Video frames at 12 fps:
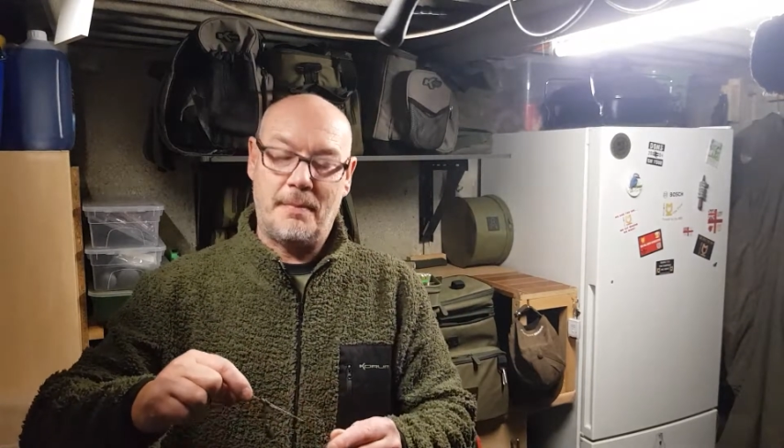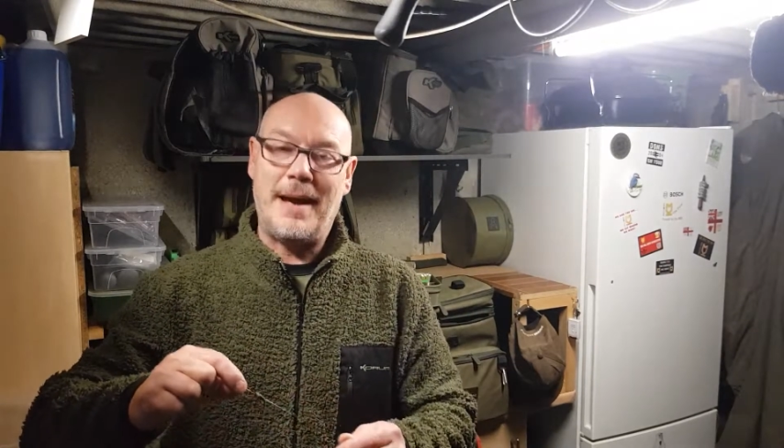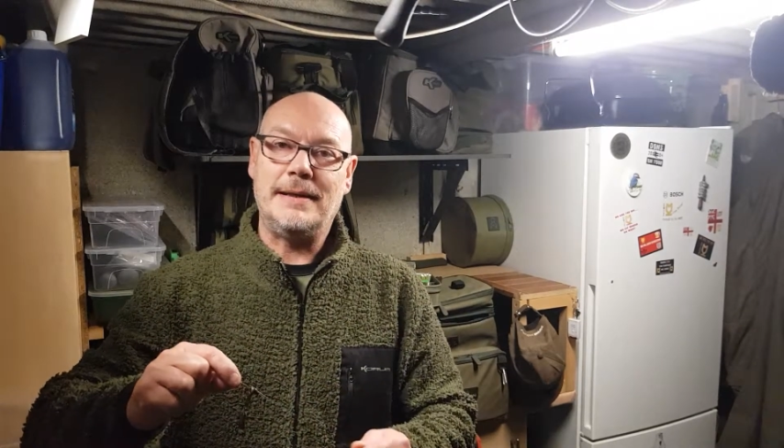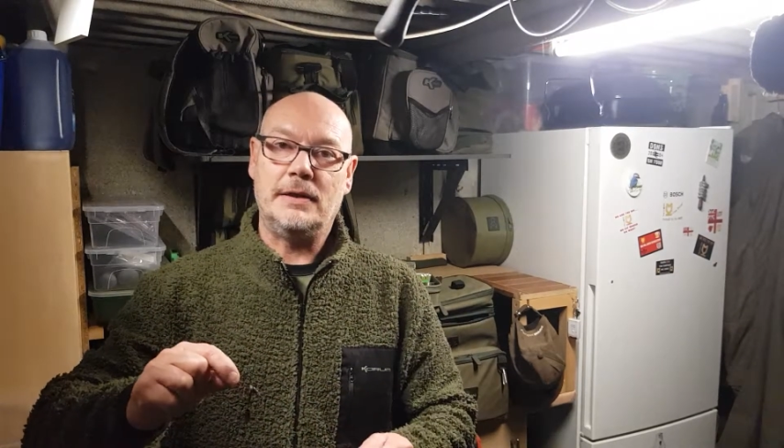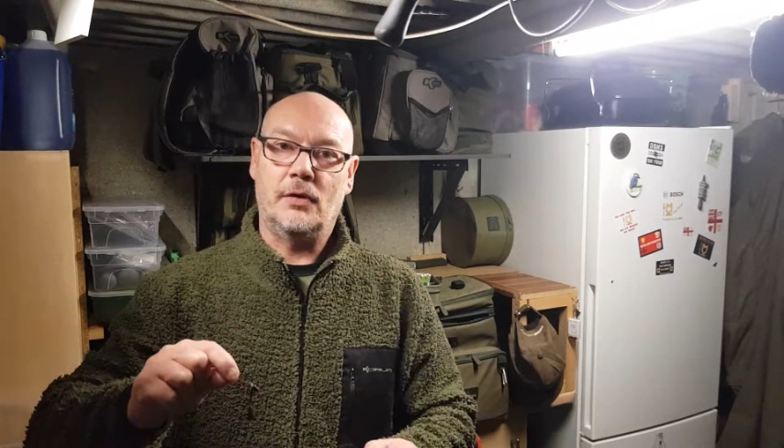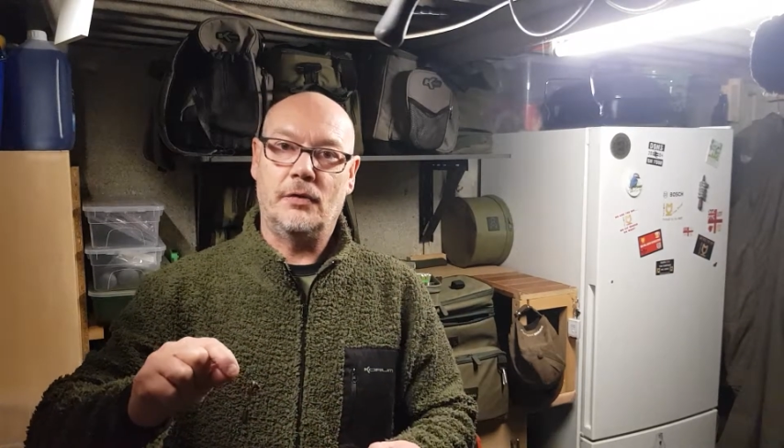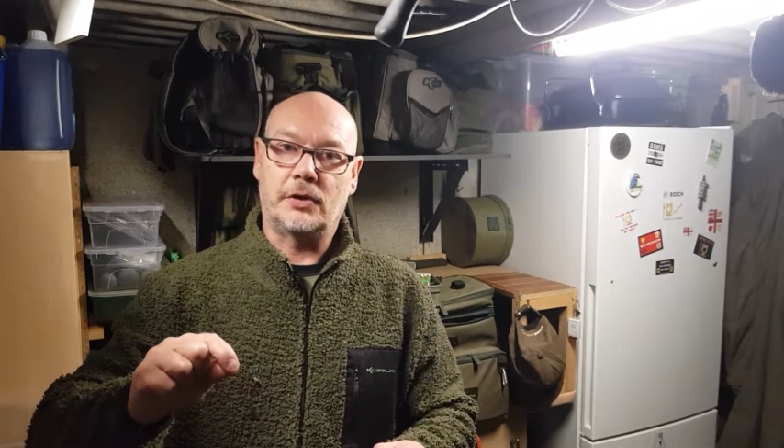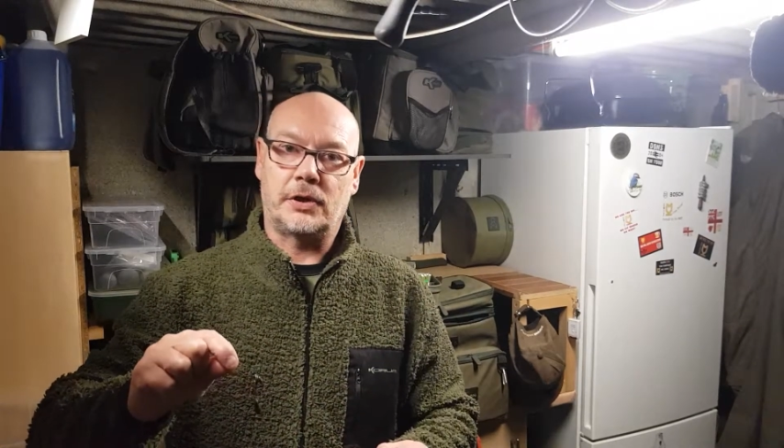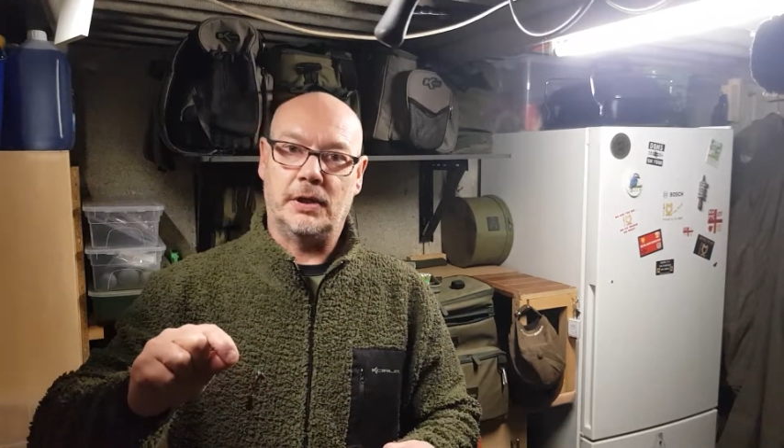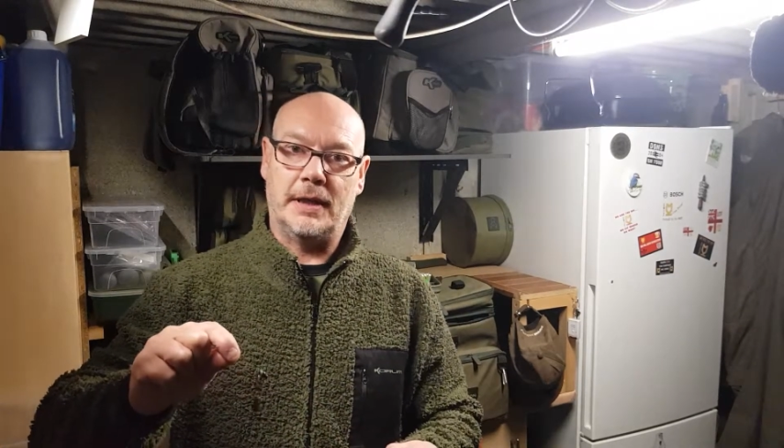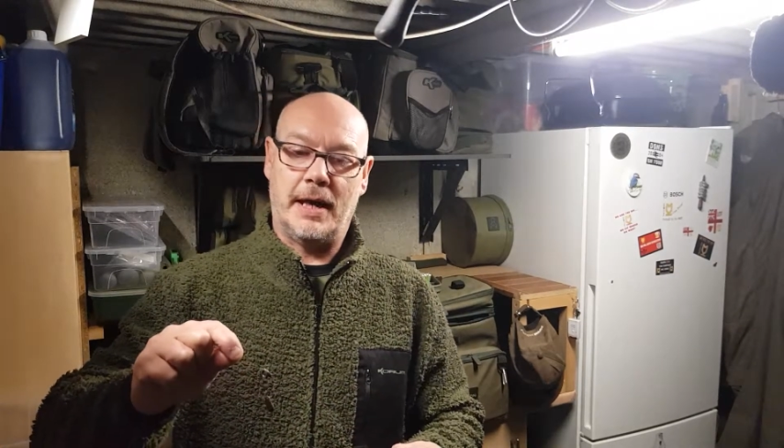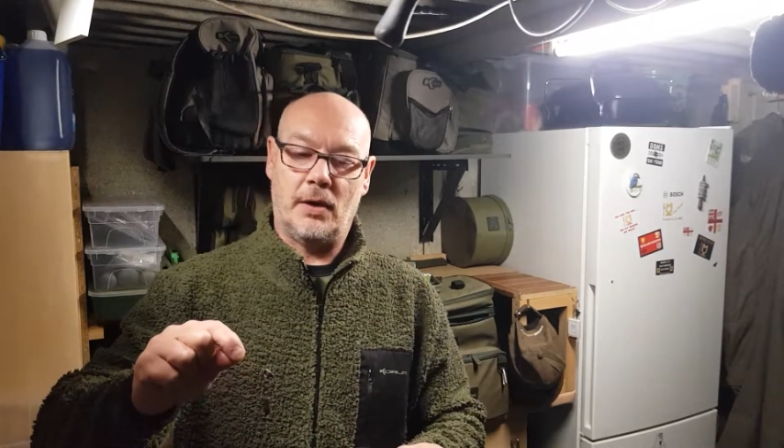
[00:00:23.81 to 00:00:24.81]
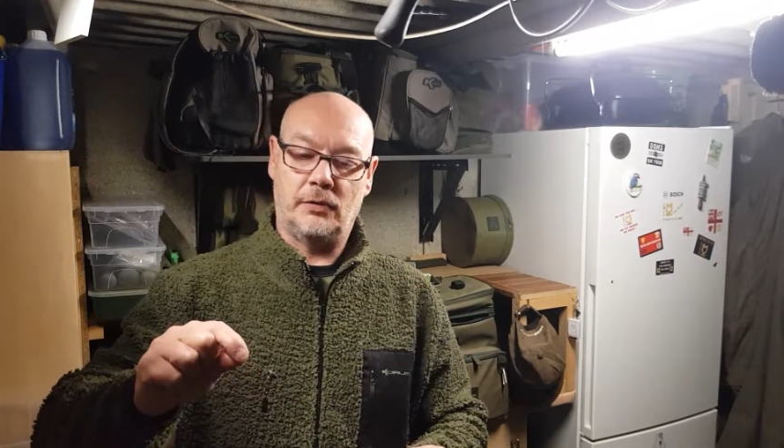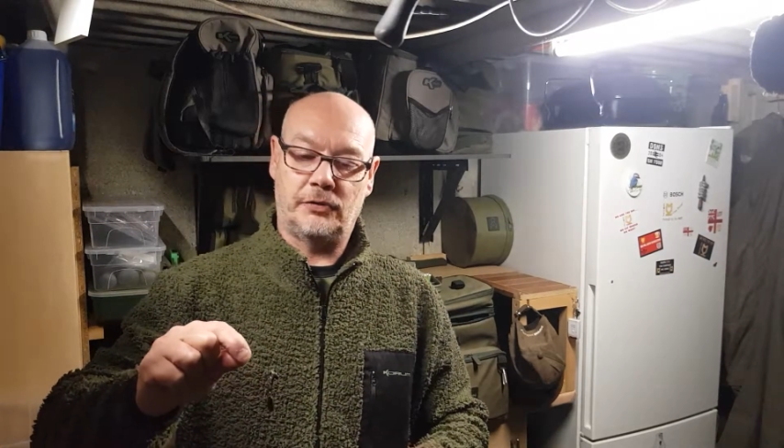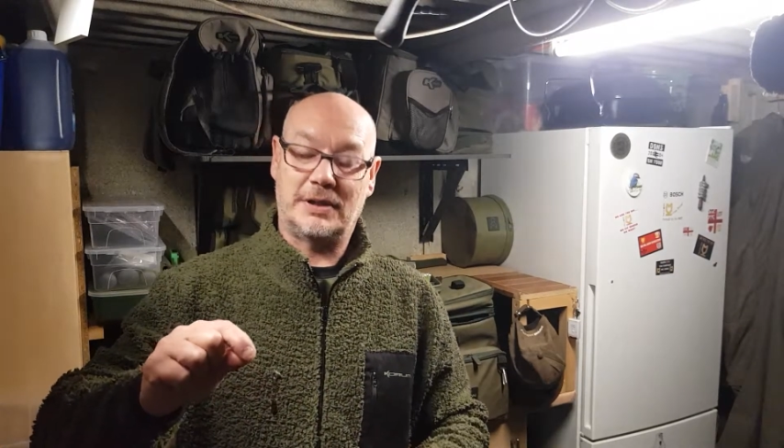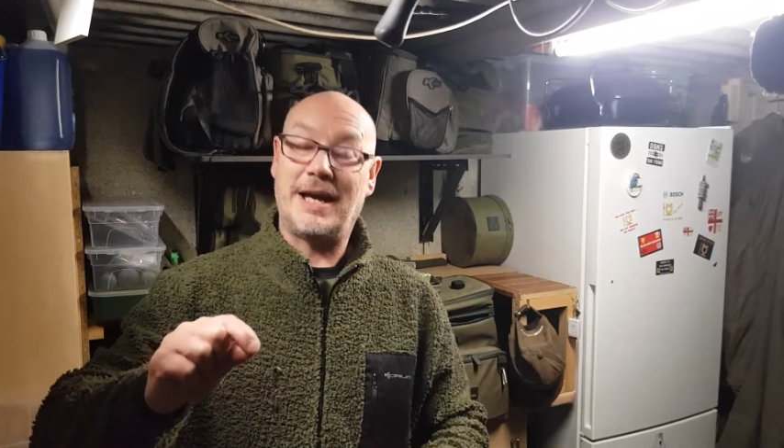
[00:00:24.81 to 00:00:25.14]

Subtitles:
mainly on the canals,